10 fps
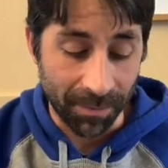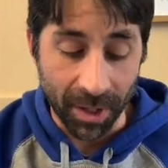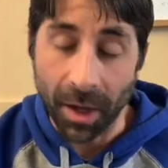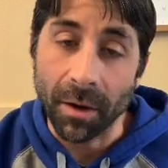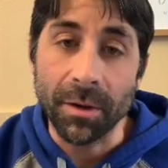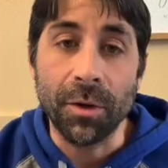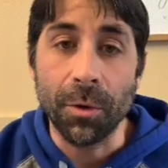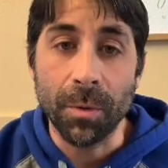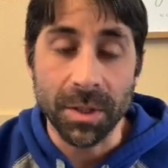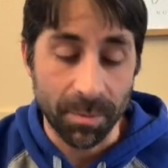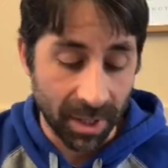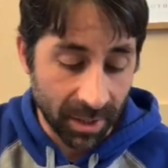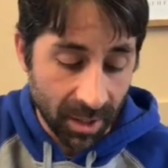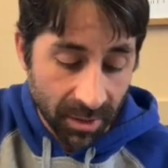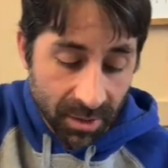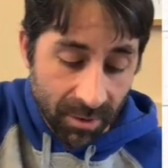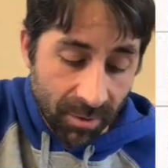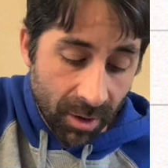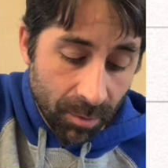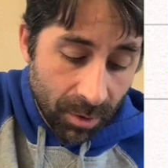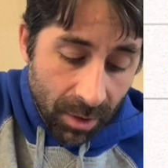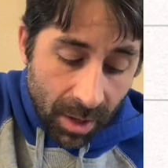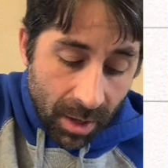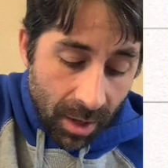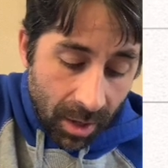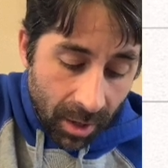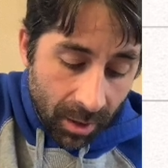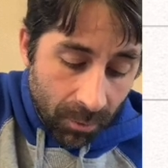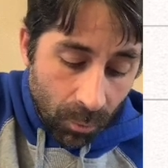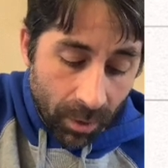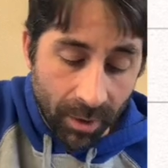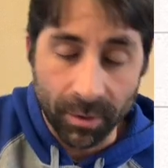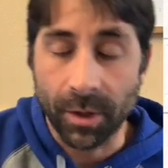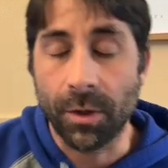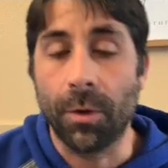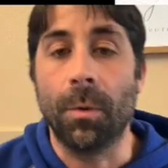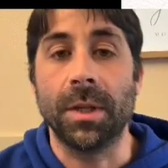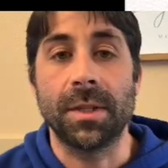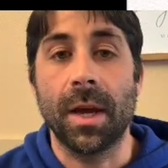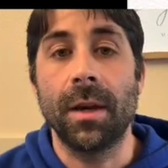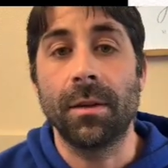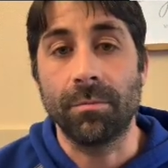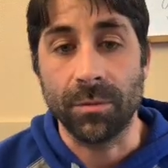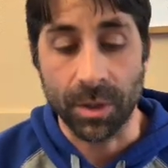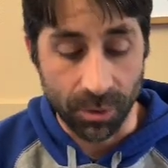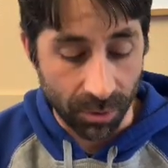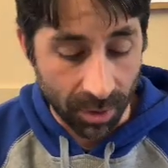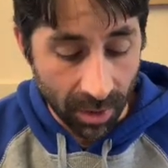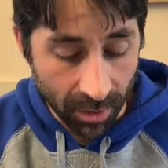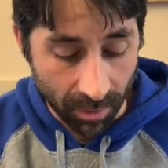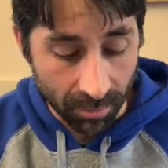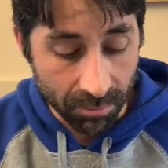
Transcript: Undo what's being done to the variable, and whatever you do to one side, you do to the other.